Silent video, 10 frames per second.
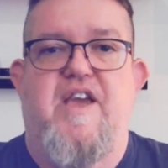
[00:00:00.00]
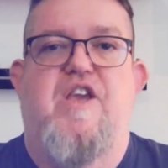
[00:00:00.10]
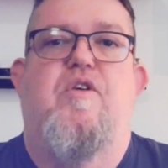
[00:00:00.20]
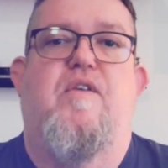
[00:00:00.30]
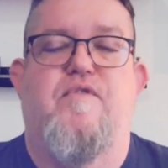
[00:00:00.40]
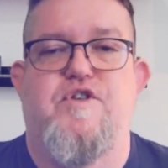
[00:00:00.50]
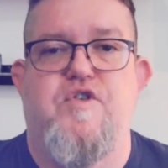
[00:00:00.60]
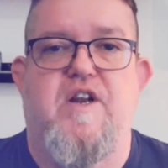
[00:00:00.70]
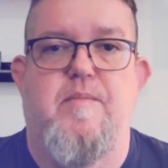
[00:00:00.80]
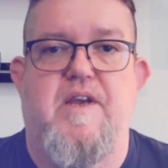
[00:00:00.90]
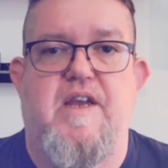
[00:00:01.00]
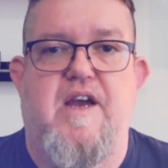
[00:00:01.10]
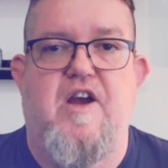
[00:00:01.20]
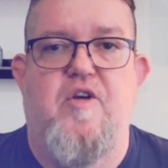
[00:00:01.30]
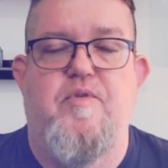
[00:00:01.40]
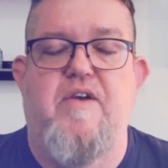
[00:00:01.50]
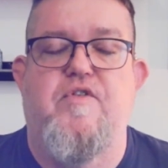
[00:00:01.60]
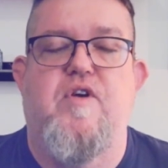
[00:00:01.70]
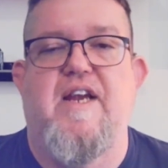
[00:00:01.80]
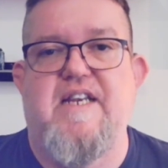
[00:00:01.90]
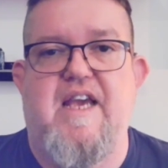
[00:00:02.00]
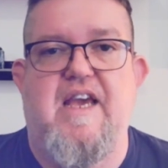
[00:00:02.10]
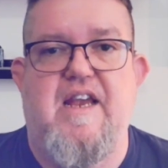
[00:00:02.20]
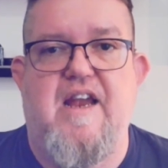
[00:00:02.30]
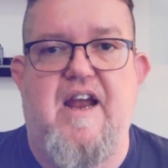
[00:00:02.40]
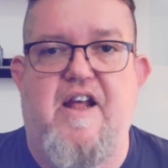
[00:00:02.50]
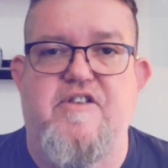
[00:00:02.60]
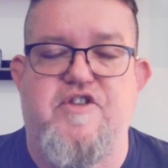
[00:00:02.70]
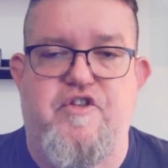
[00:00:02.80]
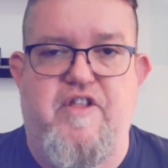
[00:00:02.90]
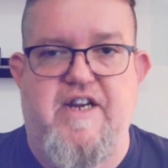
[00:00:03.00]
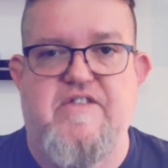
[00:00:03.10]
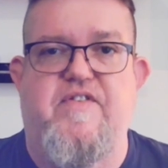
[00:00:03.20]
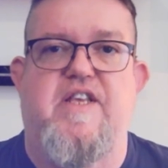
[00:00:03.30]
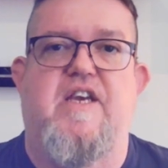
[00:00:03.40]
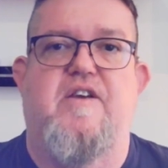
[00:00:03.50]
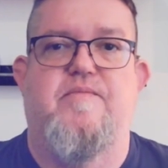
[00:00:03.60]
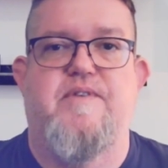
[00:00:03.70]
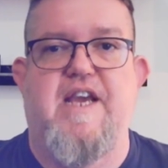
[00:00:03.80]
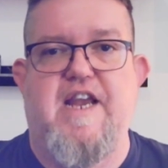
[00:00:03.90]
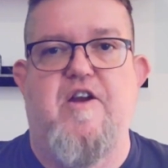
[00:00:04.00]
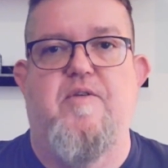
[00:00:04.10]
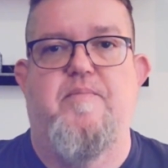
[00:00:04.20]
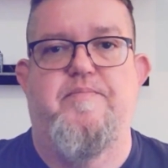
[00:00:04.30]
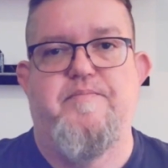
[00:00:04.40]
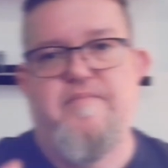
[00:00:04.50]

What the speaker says: Thank you all for joining me. I hope you have a great day, and I'll see you in the next video. Take care.